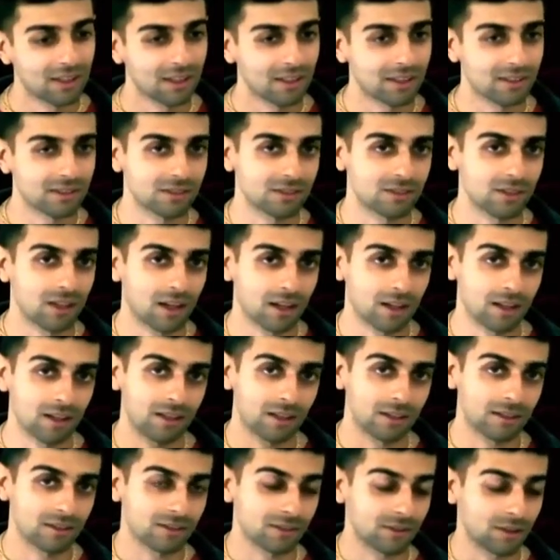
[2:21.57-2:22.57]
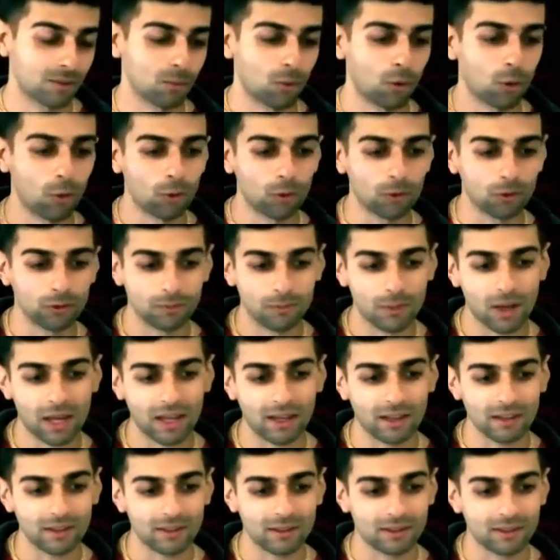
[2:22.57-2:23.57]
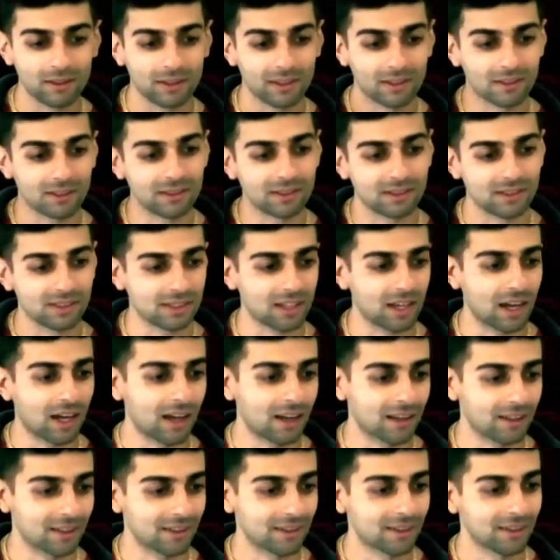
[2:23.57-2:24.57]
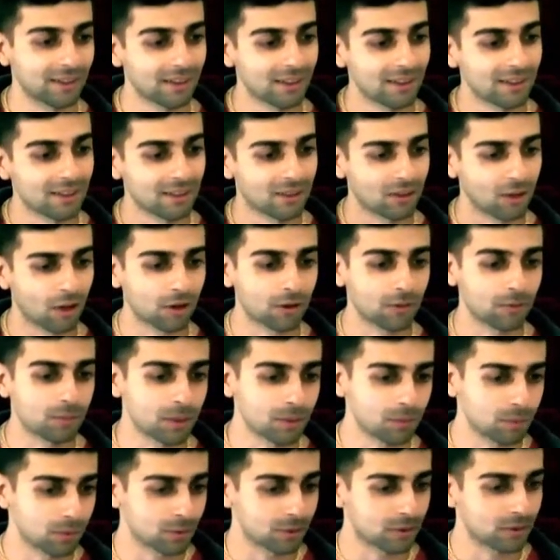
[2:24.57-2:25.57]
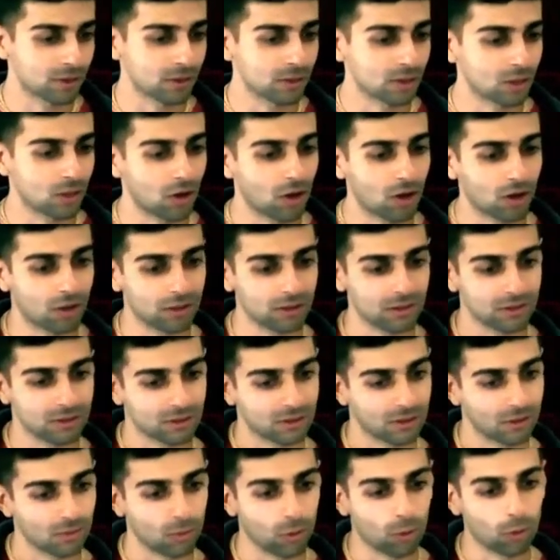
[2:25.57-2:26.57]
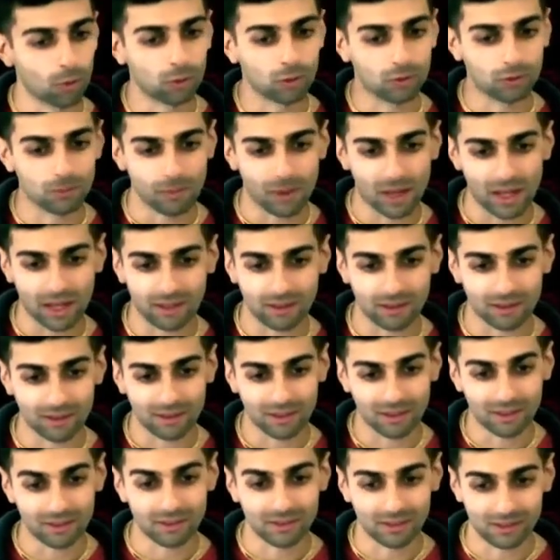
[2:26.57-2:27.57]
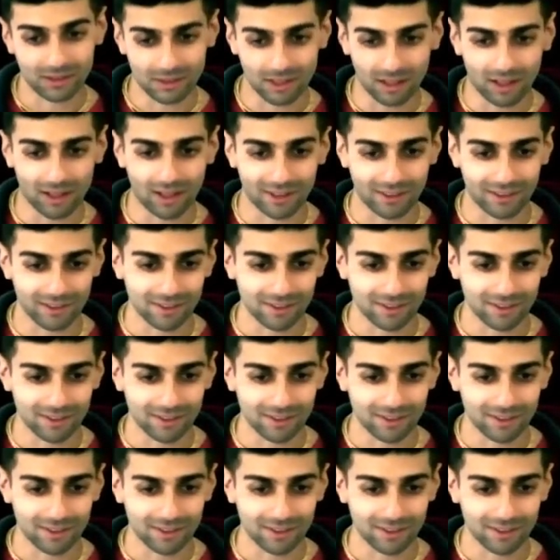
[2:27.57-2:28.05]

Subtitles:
It's not some old man in the sky. A lot of people think God is some old man in the sky.